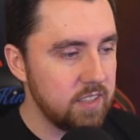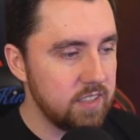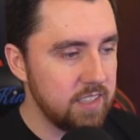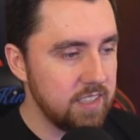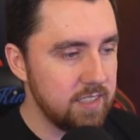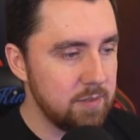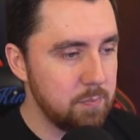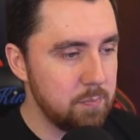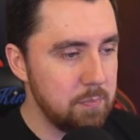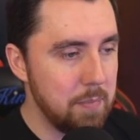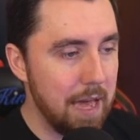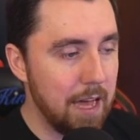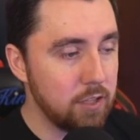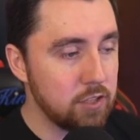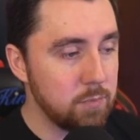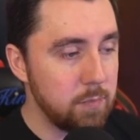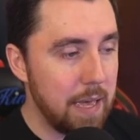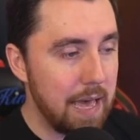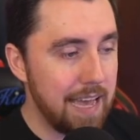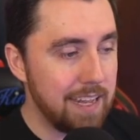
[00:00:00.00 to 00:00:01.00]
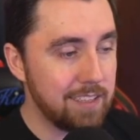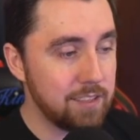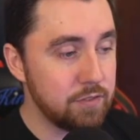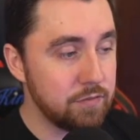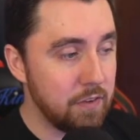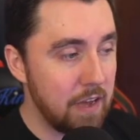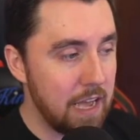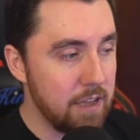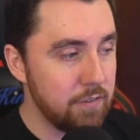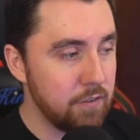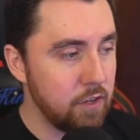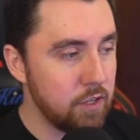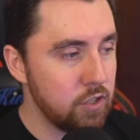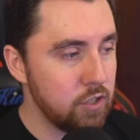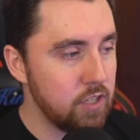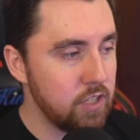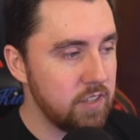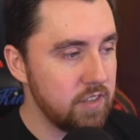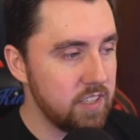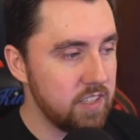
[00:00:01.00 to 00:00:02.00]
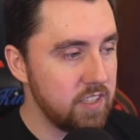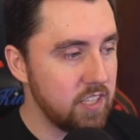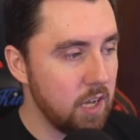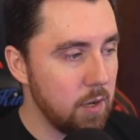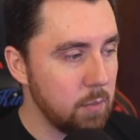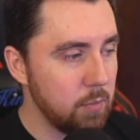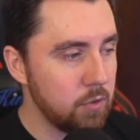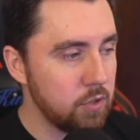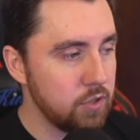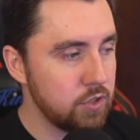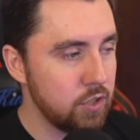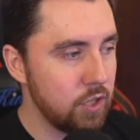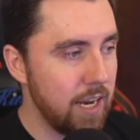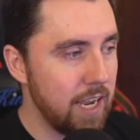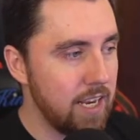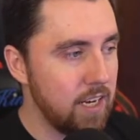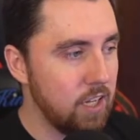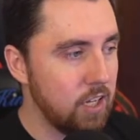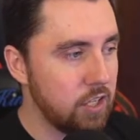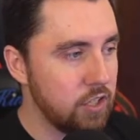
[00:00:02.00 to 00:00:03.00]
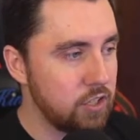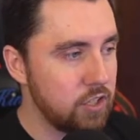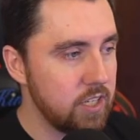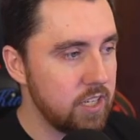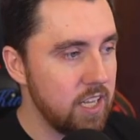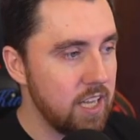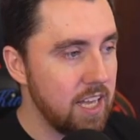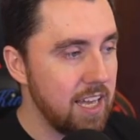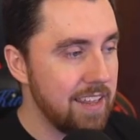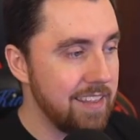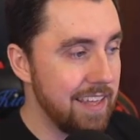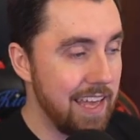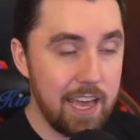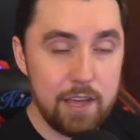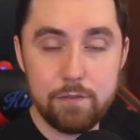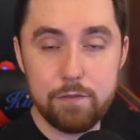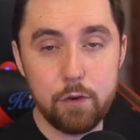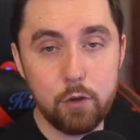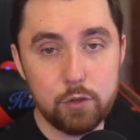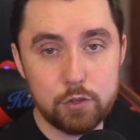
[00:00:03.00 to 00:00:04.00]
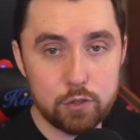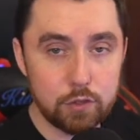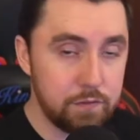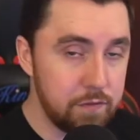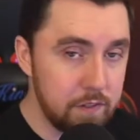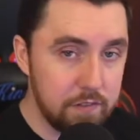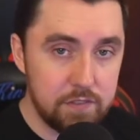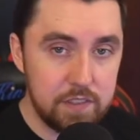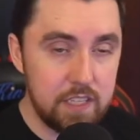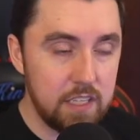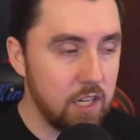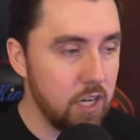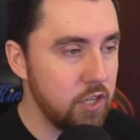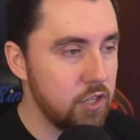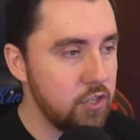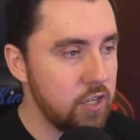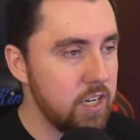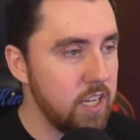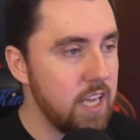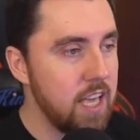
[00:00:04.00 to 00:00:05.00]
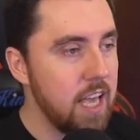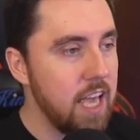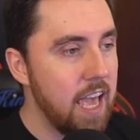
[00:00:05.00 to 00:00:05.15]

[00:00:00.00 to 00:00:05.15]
This mouse pad is 500. The tumblers are 800. The headphones are 1500.